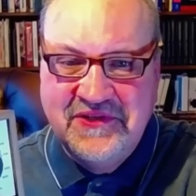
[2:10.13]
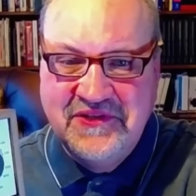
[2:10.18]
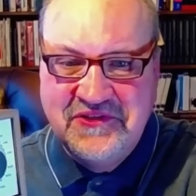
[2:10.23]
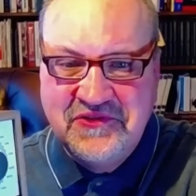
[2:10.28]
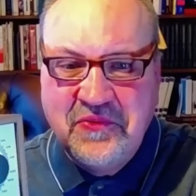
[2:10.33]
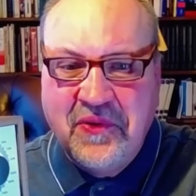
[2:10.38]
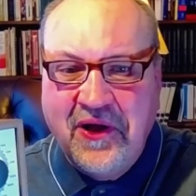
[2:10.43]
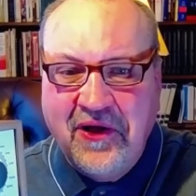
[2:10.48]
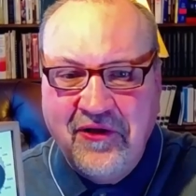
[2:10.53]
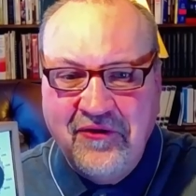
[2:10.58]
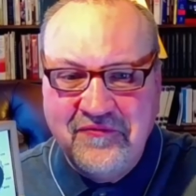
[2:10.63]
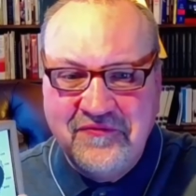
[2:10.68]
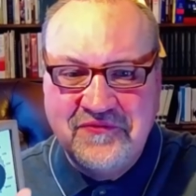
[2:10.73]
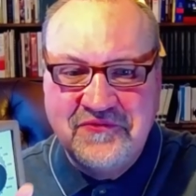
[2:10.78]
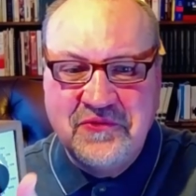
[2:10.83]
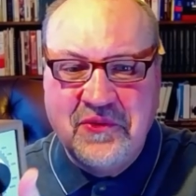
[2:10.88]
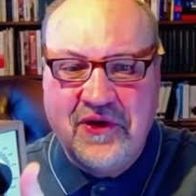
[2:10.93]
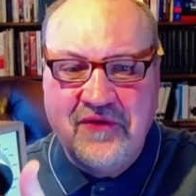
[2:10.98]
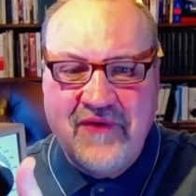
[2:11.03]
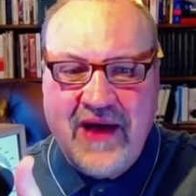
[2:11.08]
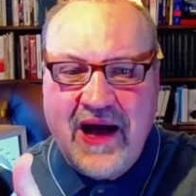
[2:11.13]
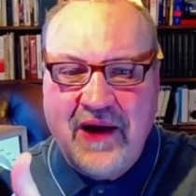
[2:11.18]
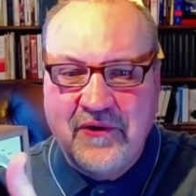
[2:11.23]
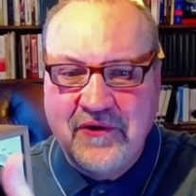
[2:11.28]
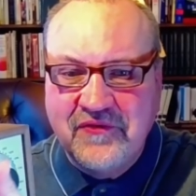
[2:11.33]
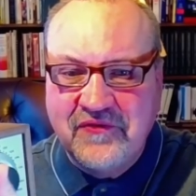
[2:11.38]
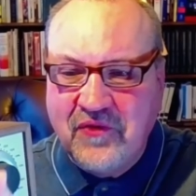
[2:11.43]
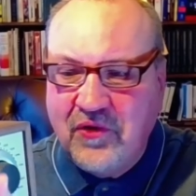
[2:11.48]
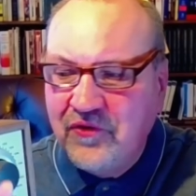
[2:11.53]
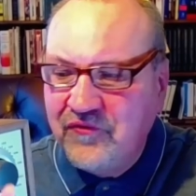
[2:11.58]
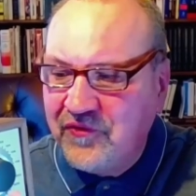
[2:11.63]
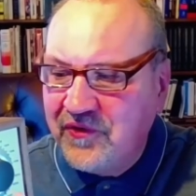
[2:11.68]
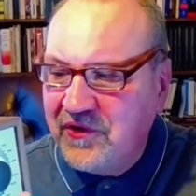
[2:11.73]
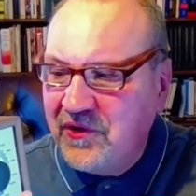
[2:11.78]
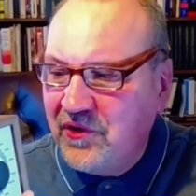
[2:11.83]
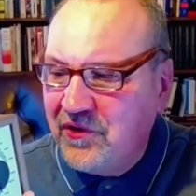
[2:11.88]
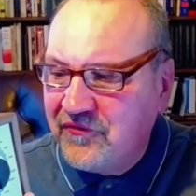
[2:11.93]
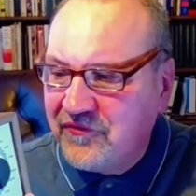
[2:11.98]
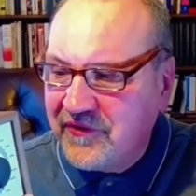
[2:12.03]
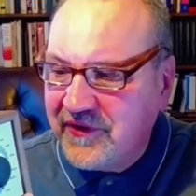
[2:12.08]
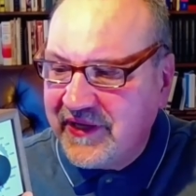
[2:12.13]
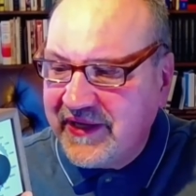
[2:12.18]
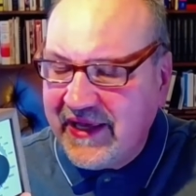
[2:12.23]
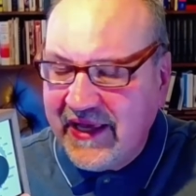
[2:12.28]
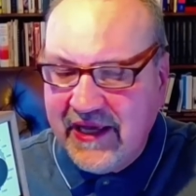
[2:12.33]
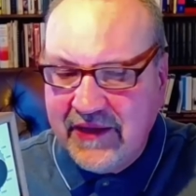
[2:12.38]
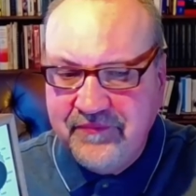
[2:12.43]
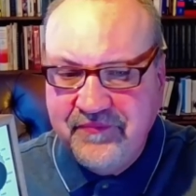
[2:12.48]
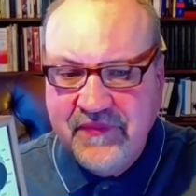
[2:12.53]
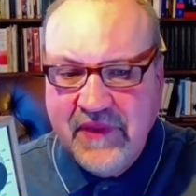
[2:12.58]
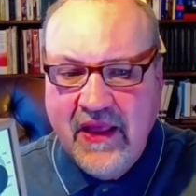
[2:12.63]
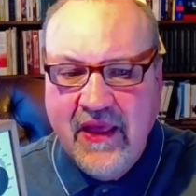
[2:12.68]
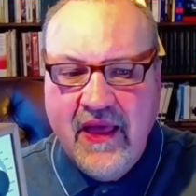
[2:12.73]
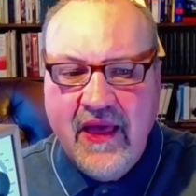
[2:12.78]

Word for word: twelve, twelve hours over and over again.